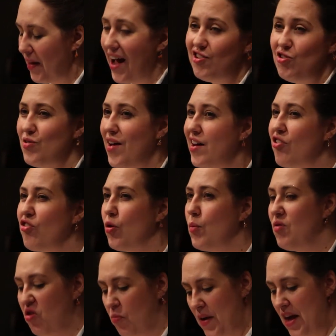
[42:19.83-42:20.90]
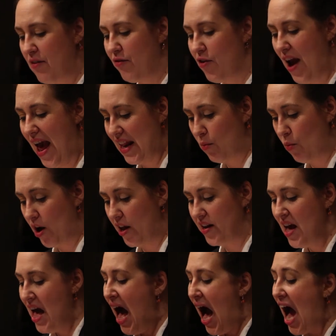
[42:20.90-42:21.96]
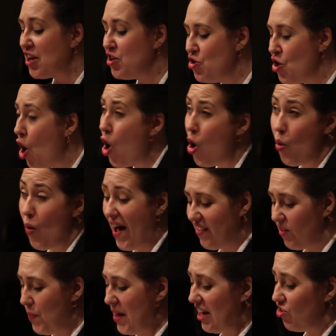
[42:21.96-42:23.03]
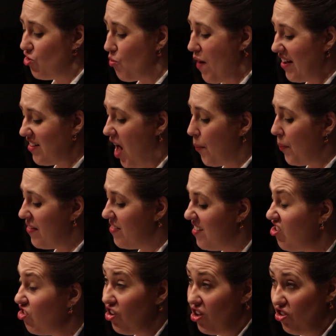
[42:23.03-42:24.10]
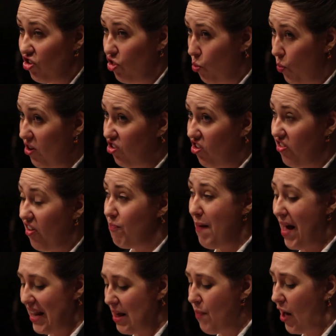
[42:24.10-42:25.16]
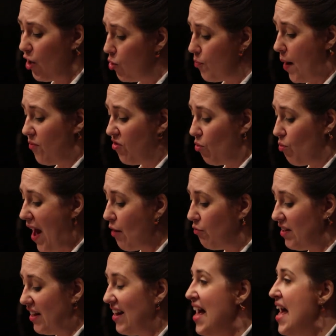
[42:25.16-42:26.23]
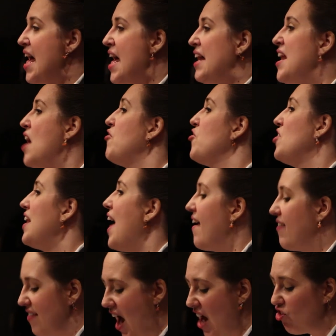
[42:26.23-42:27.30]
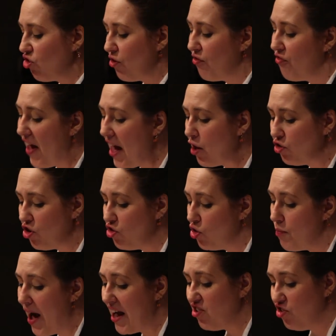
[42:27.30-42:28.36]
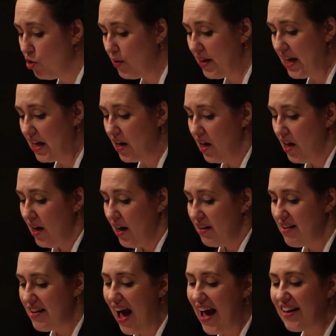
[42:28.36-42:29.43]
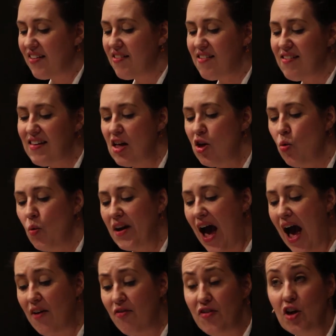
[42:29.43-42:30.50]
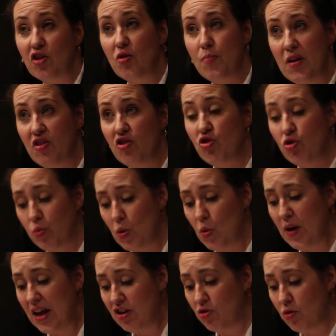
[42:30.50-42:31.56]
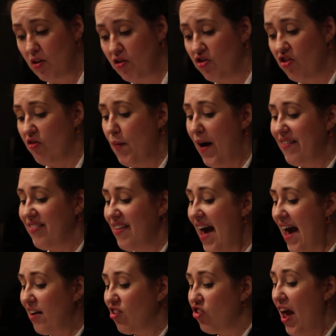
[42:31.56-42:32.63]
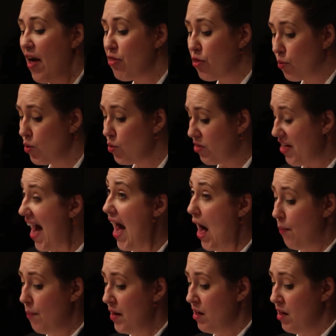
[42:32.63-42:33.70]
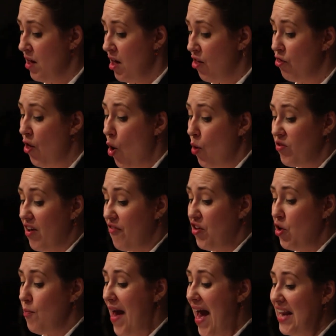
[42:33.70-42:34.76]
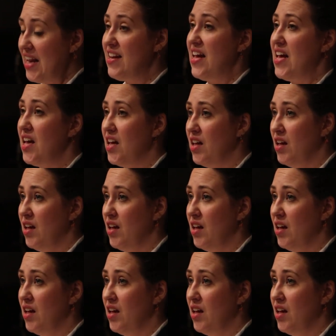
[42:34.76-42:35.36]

I do not assume to speak for anyone. I know I speak in direct opposition to the wishes of many by whom I'm surrounded. Nevertheless, I should fail to do my duty did I conceal what I feel to be the true interests of my sex, and through them, those of humanity